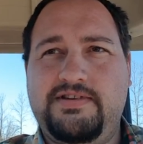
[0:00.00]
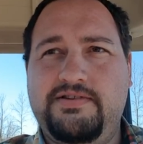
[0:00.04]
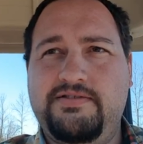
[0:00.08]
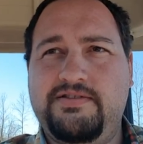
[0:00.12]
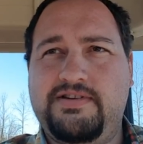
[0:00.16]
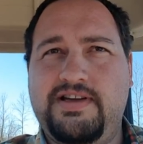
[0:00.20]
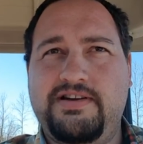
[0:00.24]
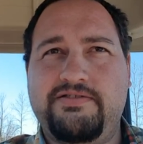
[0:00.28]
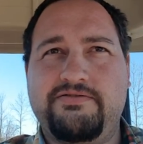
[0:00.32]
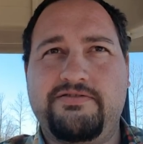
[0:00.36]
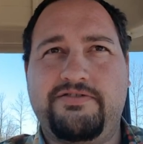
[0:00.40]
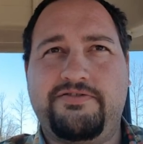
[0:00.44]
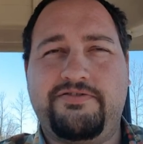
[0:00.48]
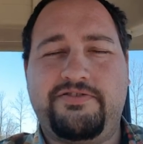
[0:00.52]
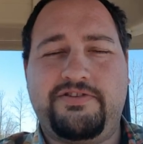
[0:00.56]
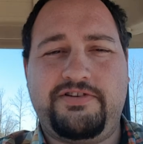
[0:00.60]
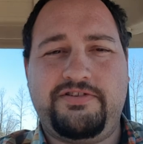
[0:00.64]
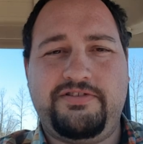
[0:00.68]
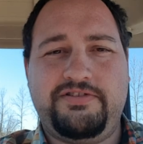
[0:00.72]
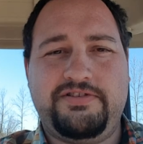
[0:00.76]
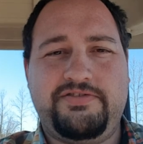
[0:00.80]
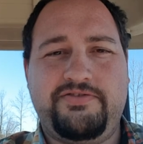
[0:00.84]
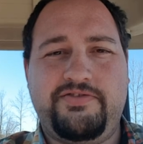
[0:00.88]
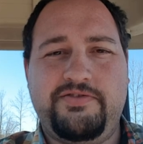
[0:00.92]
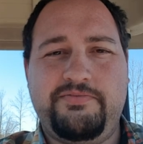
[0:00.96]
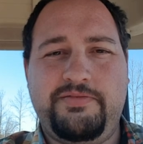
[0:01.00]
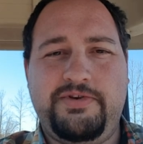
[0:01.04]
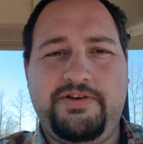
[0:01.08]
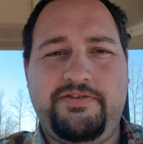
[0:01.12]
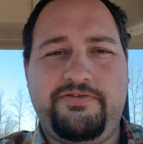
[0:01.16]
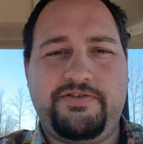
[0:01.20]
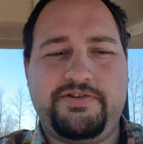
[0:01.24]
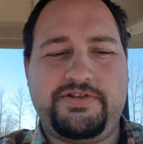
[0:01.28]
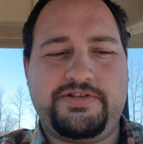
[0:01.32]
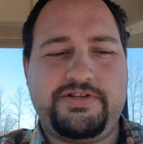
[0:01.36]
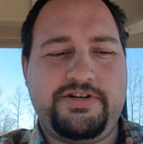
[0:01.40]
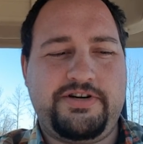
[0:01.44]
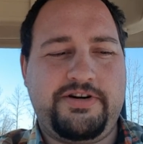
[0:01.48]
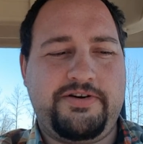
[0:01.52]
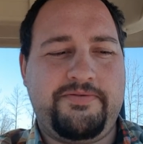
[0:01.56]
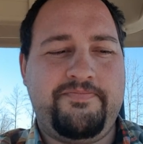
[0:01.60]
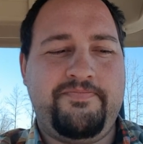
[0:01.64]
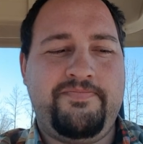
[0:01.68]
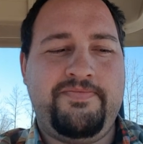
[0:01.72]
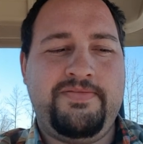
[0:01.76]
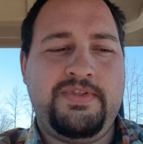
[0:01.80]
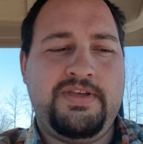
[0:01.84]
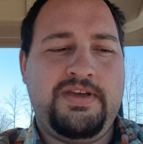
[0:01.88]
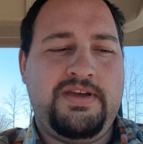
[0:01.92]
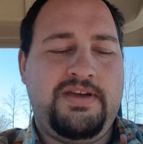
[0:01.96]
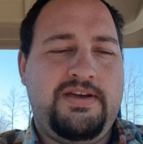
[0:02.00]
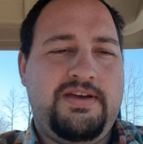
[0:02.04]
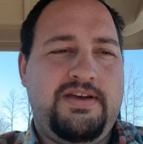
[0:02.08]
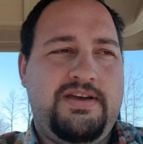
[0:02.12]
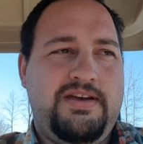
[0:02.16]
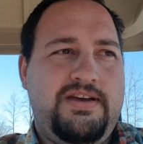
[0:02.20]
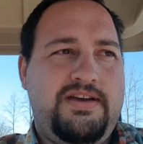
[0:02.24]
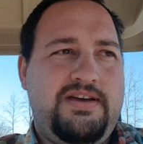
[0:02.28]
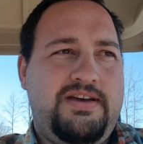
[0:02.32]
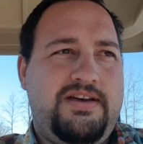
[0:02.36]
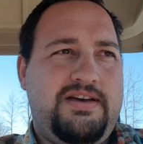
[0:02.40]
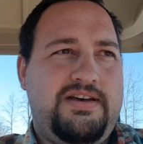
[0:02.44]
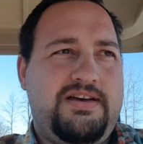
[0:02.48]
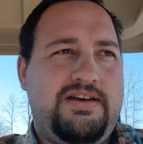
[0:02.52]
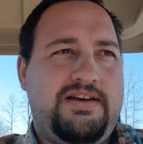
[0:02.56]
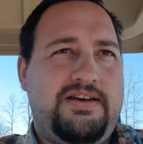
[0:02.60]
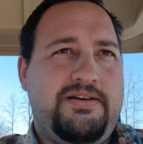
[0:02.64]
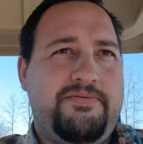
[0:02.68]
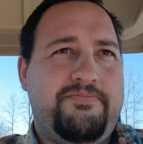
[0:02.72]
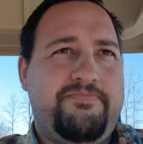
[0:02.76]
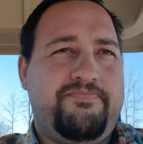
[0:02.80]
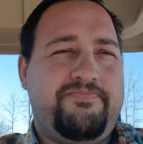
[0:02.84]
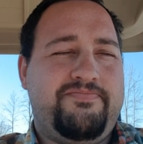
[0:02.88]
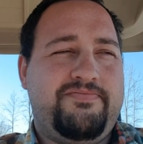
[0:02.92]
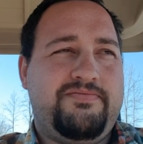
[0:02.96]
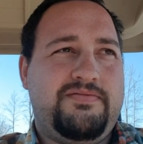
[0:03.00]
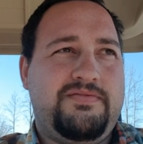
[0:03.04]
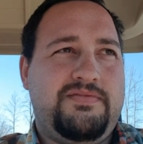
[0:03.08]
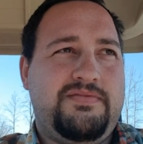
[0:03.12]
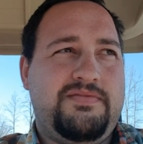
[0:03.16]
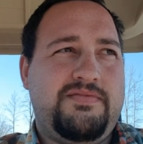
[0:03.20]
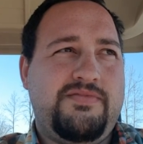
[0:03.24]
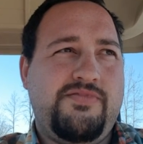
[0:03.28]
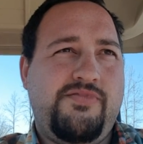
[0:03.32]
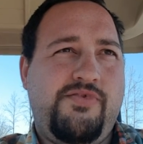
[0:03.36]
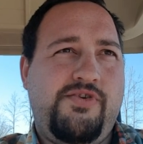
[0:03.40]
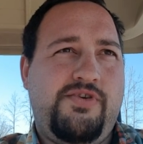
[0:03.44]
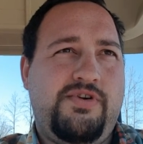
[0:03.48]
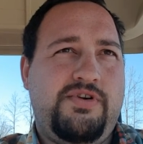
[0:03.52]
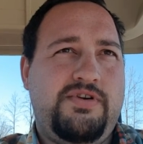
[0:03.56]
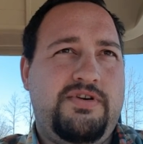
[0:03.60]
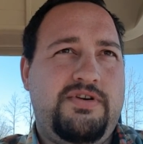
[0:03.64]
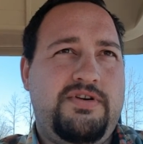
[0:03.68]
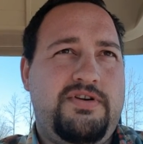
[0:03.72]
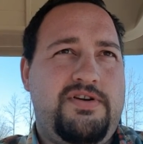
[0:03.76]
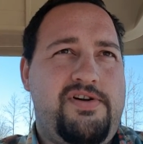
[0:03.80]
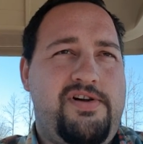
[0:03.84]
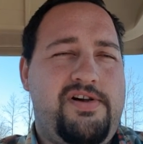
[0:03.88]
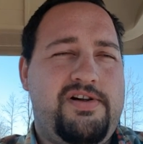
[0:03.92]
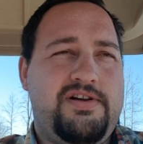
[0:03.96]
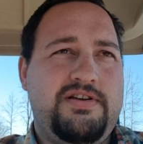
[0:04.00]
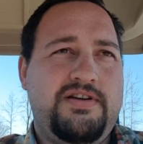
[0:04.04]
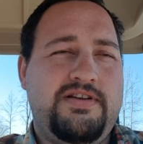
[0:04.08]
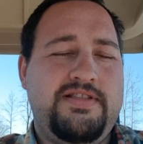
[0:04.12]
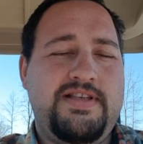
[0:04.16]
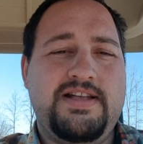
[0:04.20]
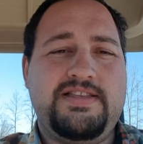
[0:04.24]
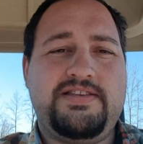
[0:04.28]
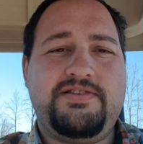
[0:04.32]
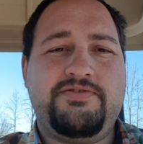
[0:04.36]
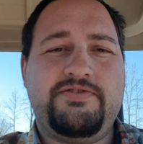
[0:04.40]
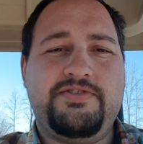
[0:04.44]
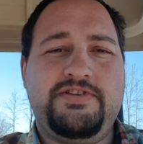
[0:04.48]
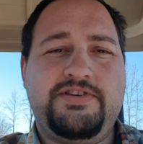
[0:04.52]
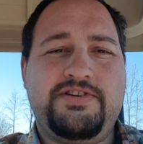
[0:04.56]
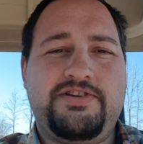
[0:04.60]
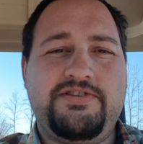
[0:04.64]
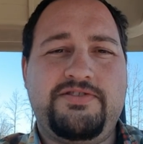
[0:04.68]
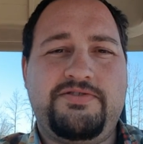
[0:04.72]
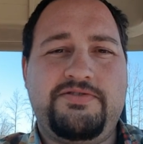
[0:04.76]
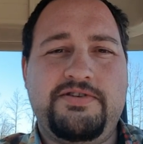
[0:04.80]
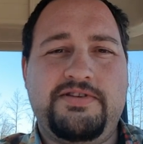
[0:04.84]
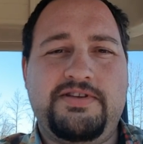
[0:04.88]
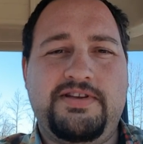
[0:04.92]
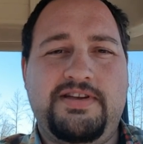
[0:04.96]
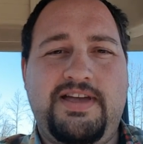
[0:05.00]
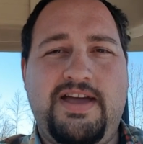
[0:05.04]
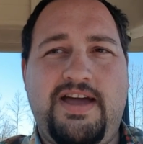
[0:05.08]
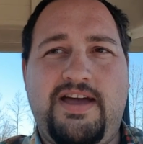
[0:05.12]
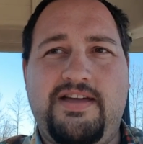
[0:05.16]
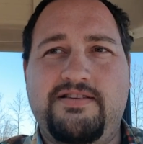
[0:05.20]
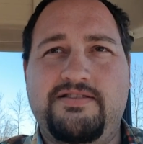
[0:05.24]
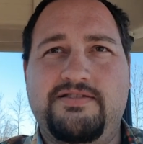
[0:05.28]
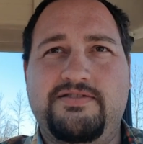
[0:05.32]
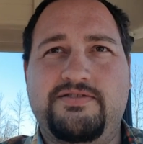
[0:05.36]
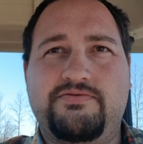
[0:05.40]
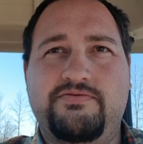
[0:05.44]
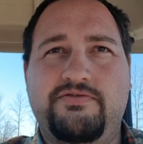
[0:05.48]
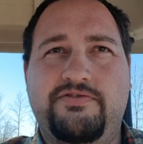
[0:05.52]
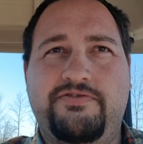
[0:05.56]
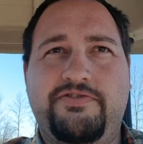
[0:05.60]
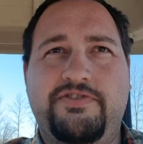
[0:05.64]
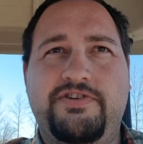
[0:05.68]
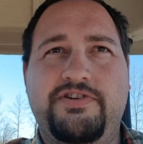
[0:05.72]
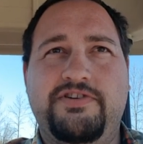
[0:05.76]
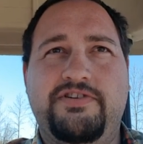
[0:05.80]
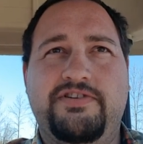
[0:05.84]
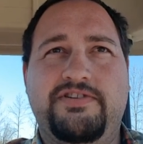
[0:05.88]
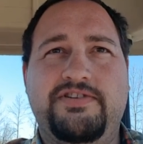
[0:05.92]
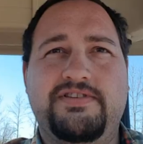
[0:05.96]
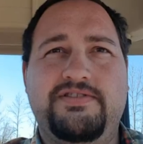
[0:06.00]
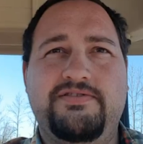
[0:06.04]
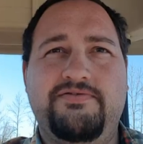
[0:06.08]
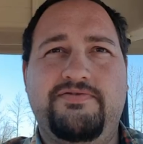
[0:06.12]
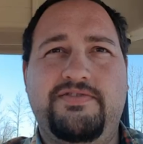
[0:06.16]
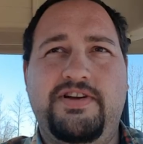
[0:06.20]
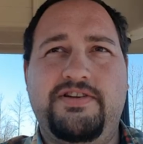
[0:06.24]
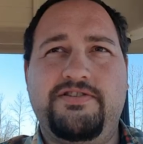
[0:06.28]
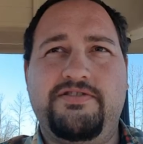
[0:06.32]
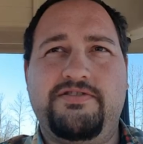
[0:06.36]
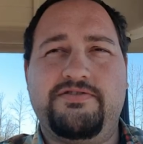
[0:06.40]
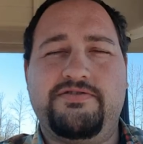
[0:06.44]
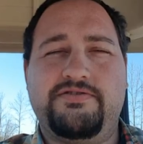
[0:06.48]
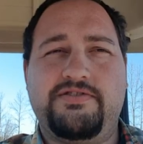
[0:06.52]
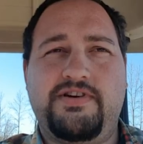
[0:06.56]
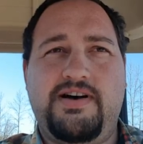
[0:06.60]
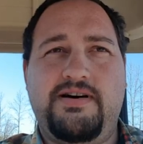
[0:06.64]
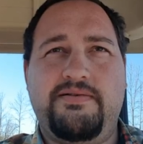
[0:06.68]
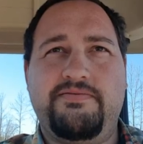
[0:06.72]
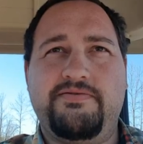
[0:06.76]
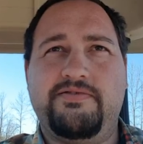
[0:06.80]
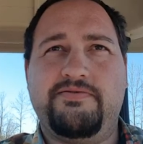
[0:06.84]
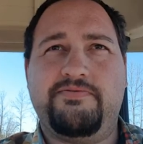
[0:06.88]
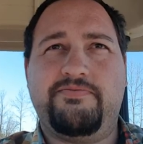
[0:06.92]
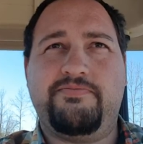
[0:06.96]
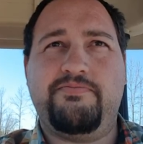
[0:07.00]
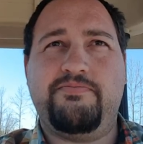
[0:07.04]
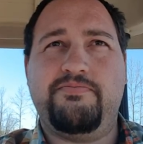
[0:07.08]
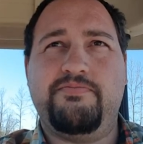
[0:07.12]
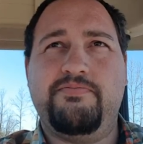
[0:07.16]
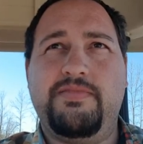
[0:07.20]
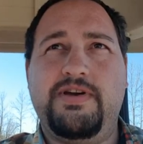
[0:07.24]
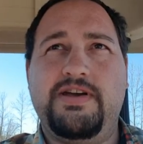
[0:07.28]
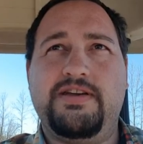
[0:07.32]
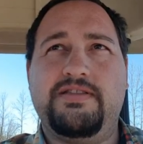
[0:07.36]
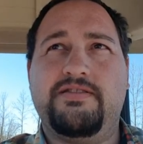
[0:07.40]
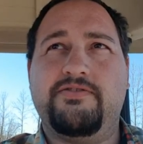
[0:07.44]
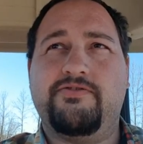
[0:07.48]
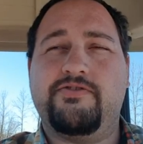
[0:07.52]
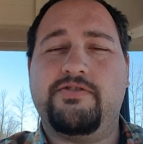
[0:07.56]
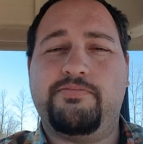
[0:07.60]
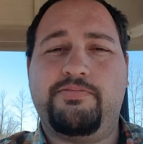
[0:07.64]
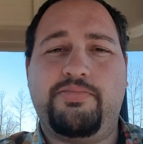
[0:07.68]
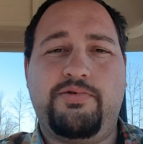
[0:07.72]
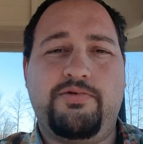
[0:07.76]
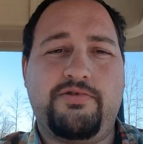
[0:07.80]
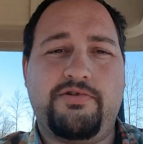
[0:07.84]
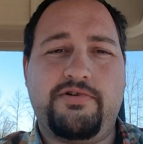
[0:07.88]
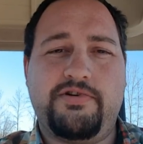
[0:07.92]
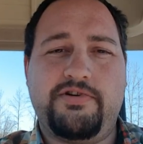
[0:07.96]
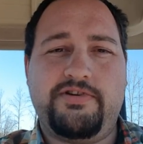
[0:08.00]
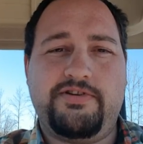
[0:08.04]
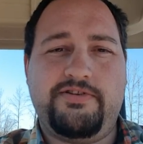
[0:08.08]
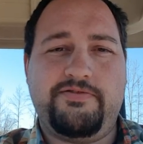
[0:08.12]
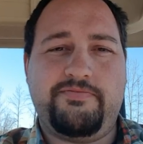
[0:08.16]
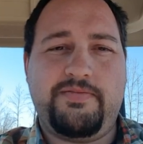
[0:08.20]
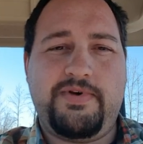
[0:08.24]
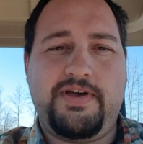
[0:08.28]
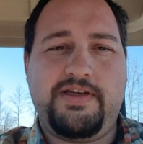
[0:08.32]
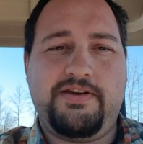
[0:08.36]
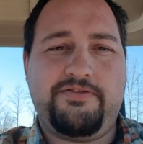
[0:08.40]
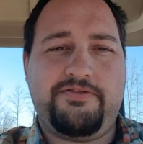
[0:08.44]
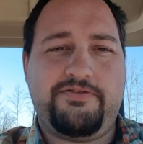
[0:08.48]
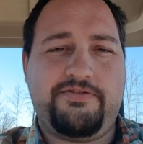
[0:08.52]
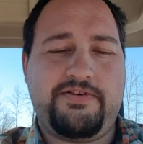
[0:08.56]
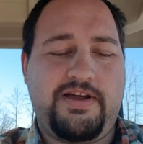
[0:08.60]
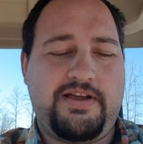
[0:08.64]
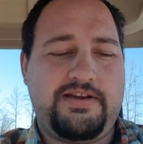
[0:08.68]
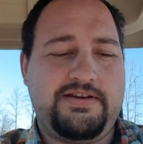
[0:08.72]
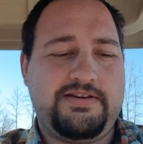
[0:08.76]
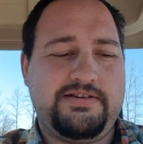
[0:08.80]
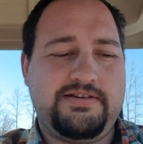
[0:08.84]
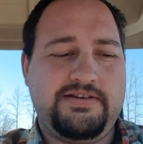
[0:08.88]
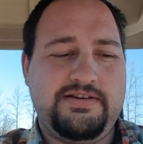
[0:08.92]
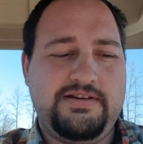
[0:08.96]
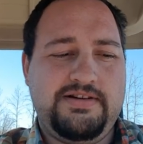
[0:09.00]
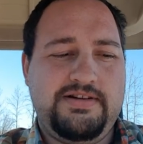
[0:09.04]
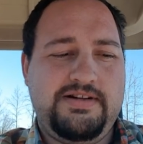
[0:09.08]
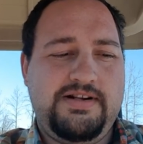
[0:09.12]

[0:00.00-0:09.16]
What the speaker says: He would get referrals from me for sure. And that's a really good thing to get, is referral, because you've done your job, you've made the rapport, you've met a friend.